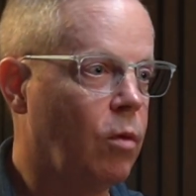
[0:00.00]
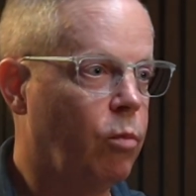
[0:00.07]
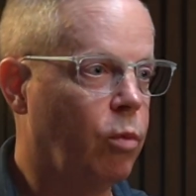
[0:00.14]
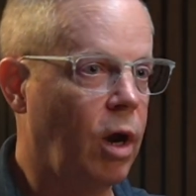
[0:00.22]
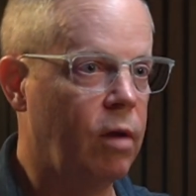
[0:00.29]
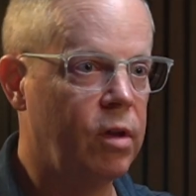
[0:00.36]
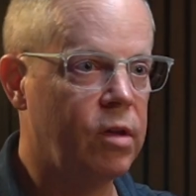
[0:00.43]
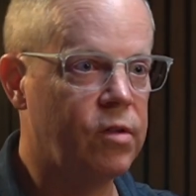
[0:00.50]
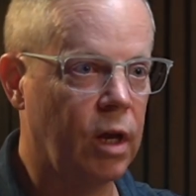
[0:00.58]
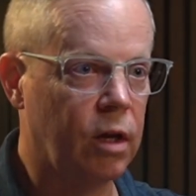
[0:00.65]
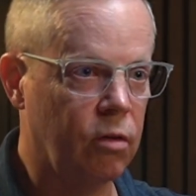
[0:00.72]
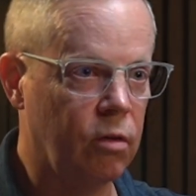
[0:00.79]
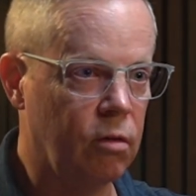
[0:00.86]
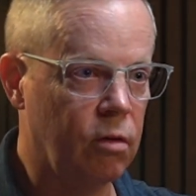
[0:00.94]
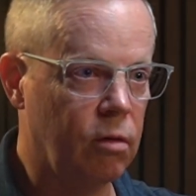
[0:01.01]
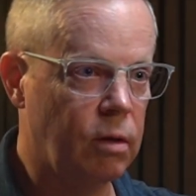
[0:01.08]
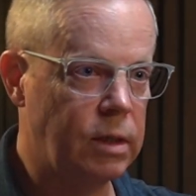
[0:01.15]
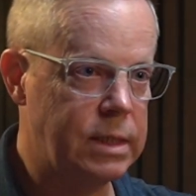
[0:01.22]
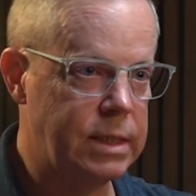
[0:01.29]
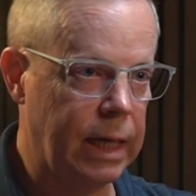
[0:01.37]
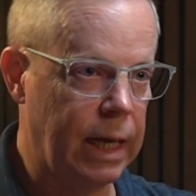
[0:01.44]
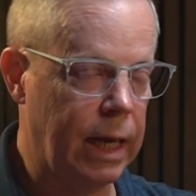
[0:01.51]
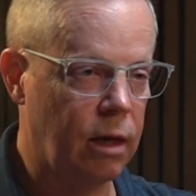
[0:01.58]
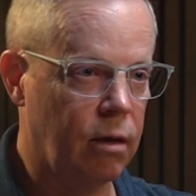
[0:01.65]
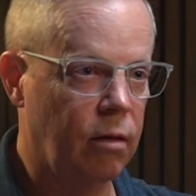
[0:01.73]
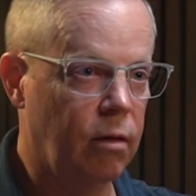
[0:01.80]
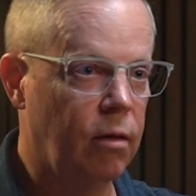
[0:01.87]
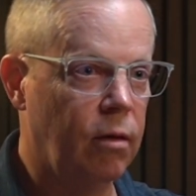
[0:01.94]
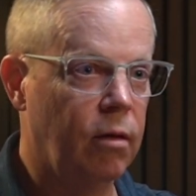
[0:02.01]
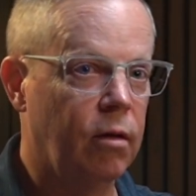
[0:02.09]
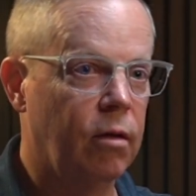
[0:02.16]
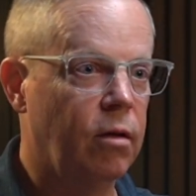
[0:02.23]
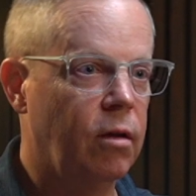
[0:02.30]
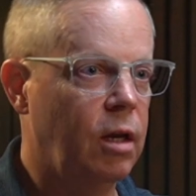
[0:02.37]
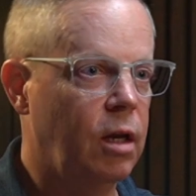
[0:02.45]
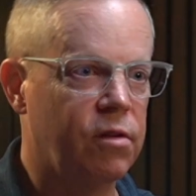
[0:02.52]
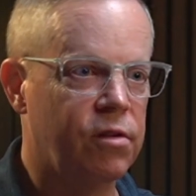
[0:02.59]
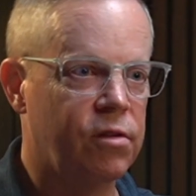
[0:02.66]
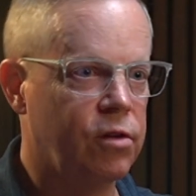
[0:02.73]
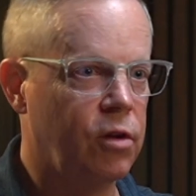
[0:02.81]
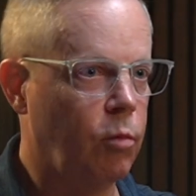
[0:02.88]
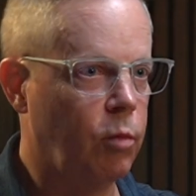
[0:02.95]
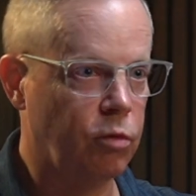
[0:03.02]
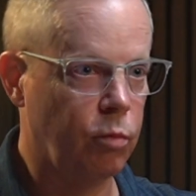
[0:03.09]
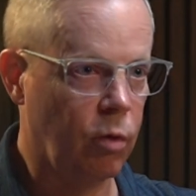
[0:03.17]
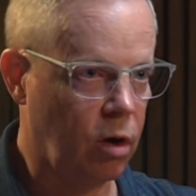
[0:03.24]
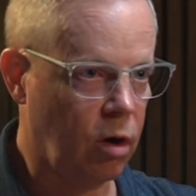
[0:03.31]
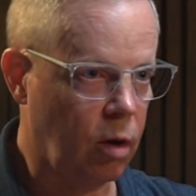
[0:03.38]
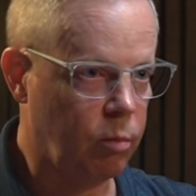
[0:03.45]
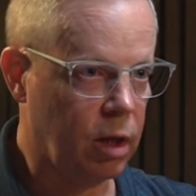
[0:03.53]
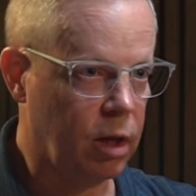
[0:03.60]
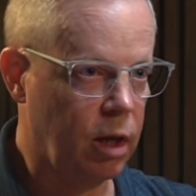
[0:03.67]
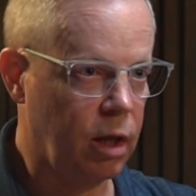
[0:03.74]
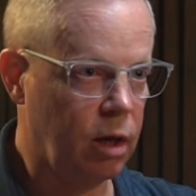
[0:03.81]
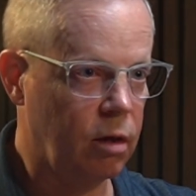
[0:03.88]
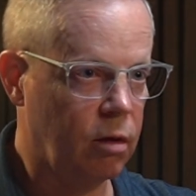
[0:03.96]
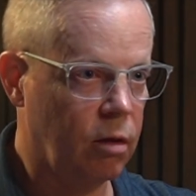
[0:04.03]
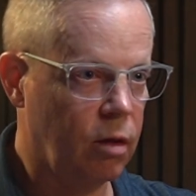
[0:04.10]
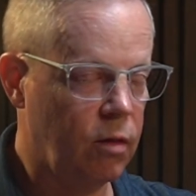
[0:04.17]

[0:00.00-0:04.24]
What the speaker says: private sector debt, it is so much more complicated.